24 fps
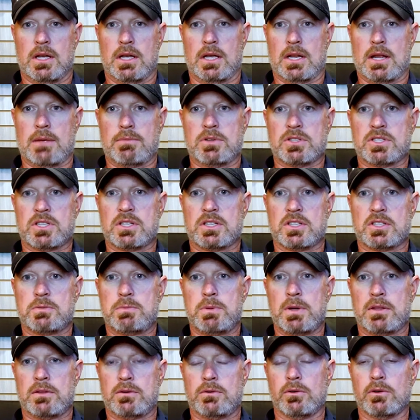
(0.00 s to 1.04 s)
I'm just going to
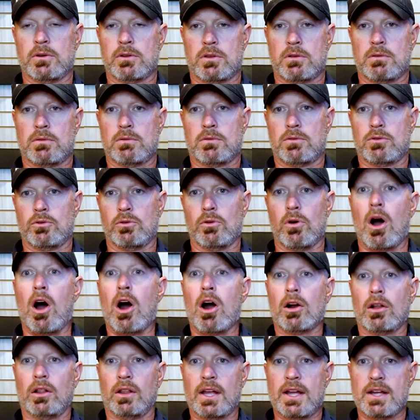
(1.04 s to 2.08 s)
speak through it through
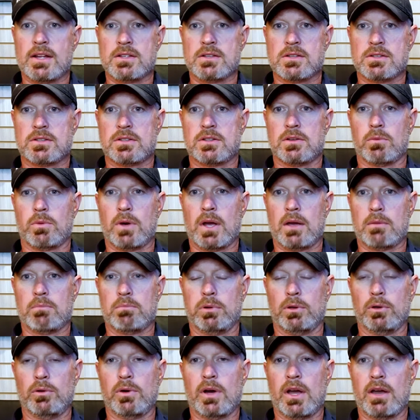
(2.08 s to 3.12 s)
our lens, the way
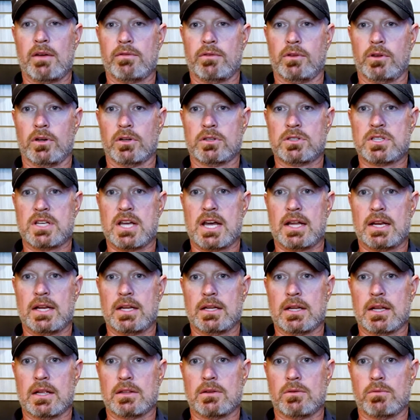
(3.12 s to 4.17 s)
Bleuwave looks at it
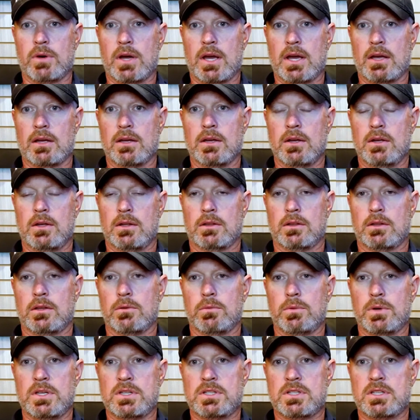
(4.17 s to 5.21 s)
and the way that
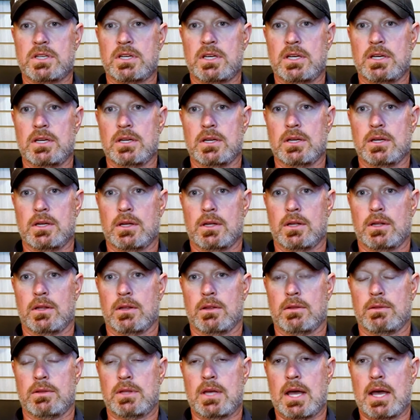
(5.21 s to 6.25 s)
we see
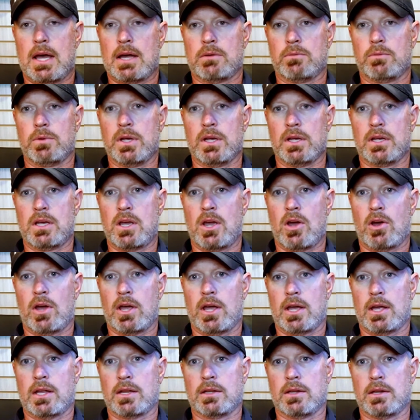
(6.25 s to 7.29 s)
that we
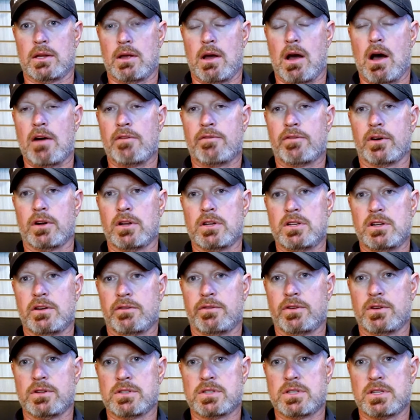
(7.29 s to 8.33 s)
can offer a
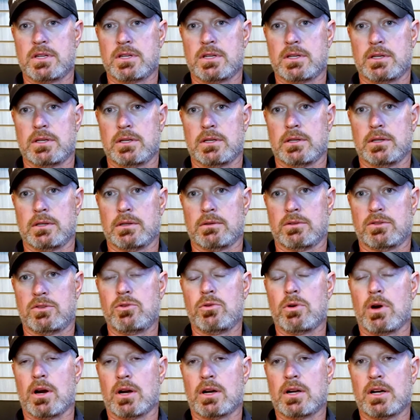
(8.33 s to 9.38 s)
difference to
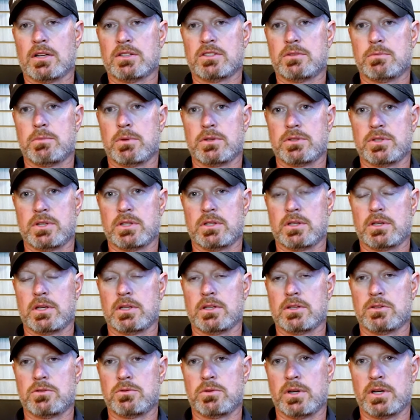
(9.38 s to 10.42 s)
our customers in
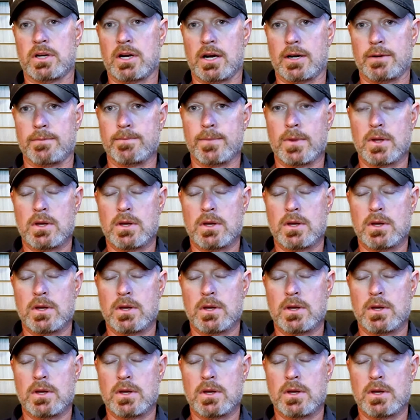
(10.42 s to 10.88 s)
this regard.